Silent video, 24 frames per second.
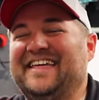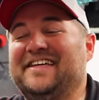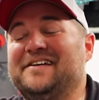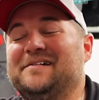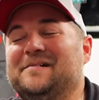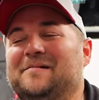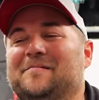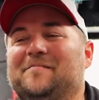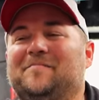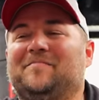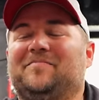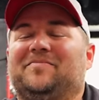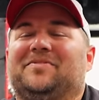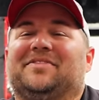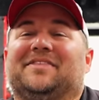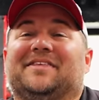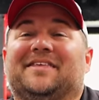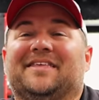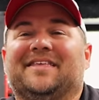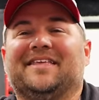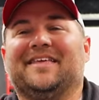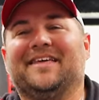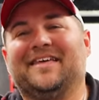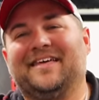That's
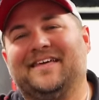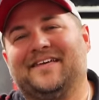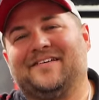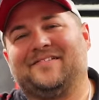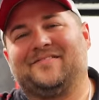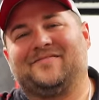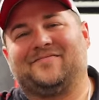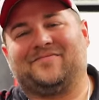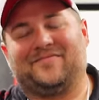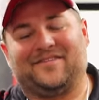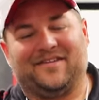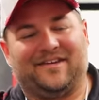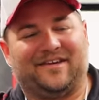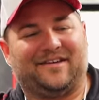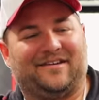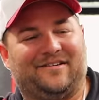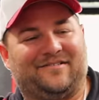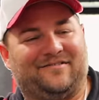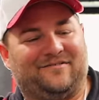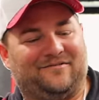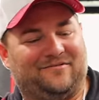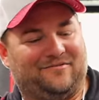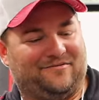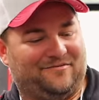always a good thing. Yeah.
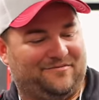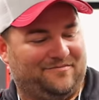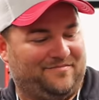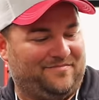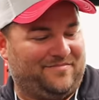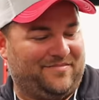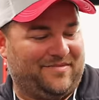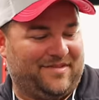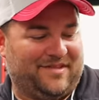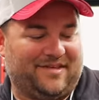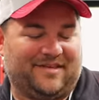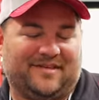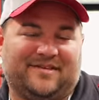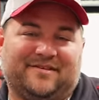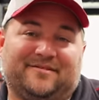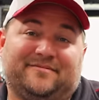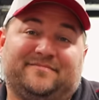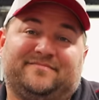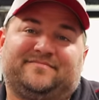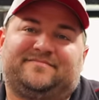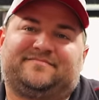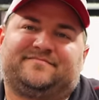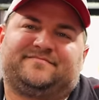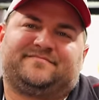I don't know what we're
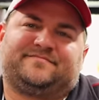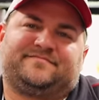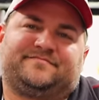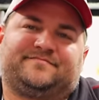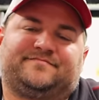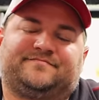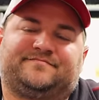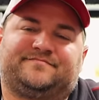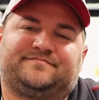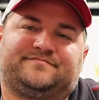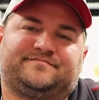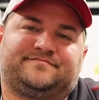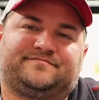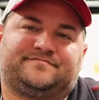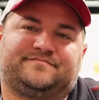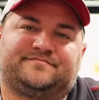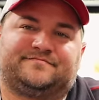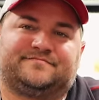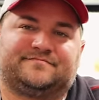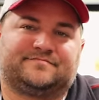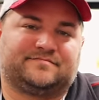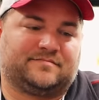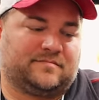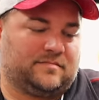gonna do yet. We've
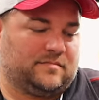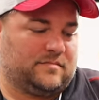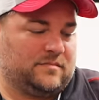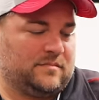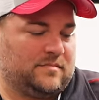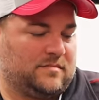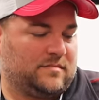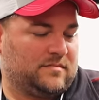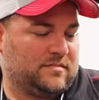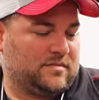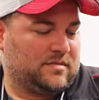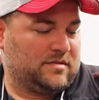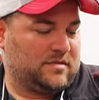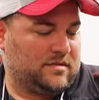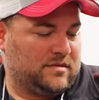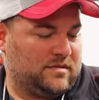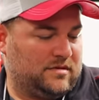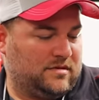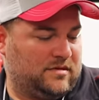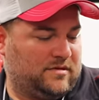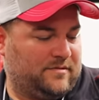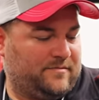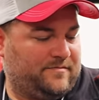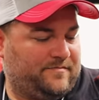tossed around a couple
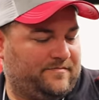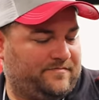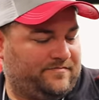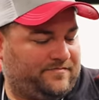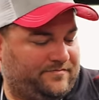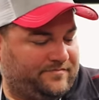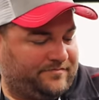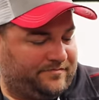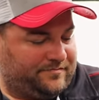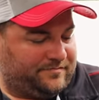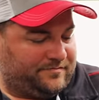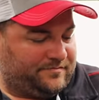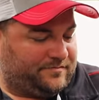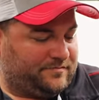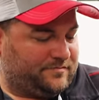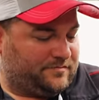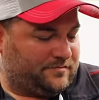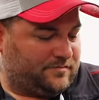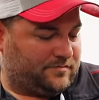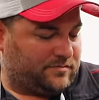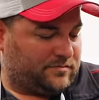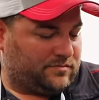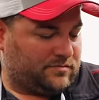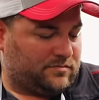of ideas, but
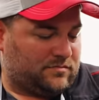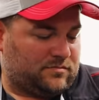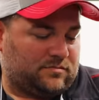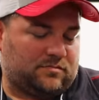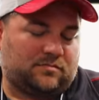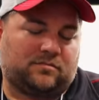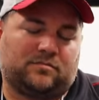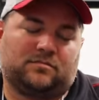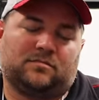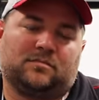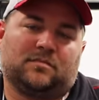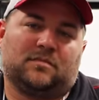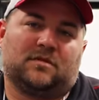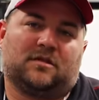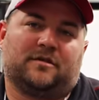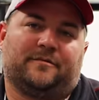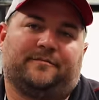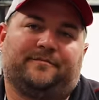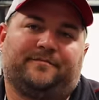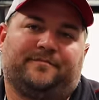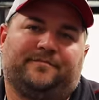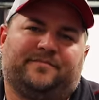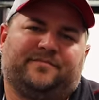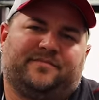
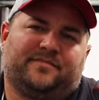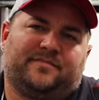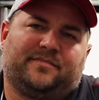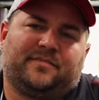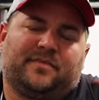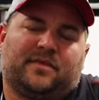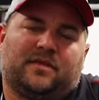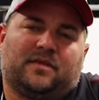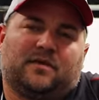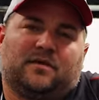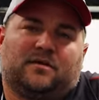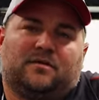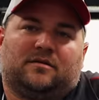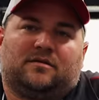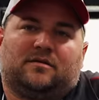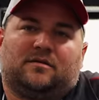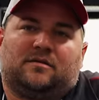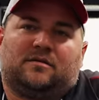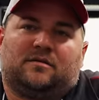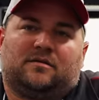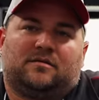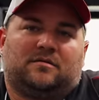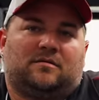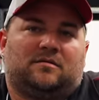I'm definitely
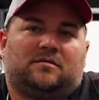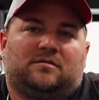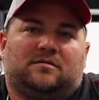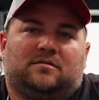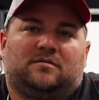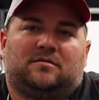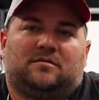stay